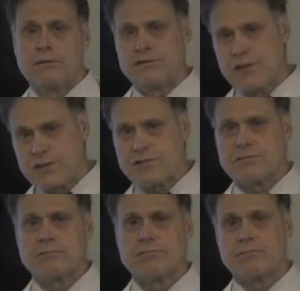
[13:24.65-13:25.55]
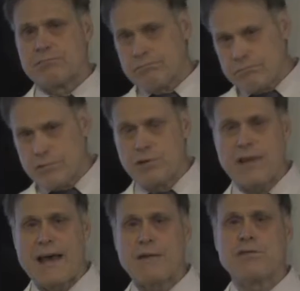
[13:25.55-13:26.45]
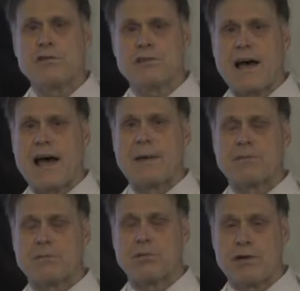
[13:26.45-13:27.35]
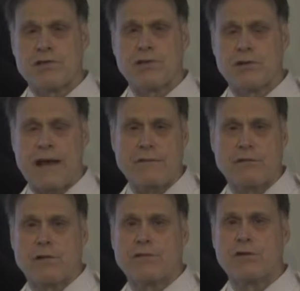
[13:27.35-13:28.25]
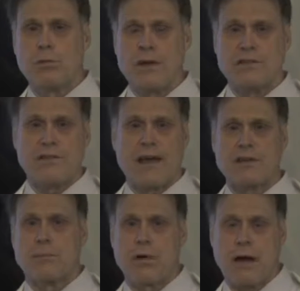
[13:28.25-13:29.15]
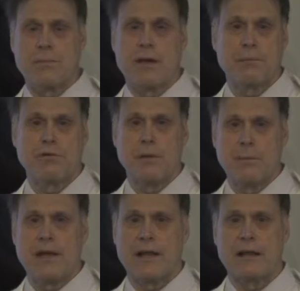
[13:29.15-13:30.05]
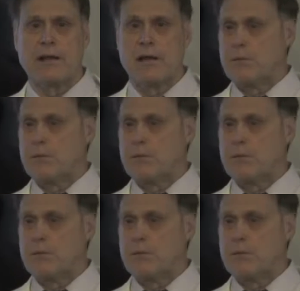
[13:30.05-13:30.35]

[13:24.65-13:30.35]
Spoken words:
Just do that a few times, and pretty soon after a few weeks of that, you'll probably be up to a minute.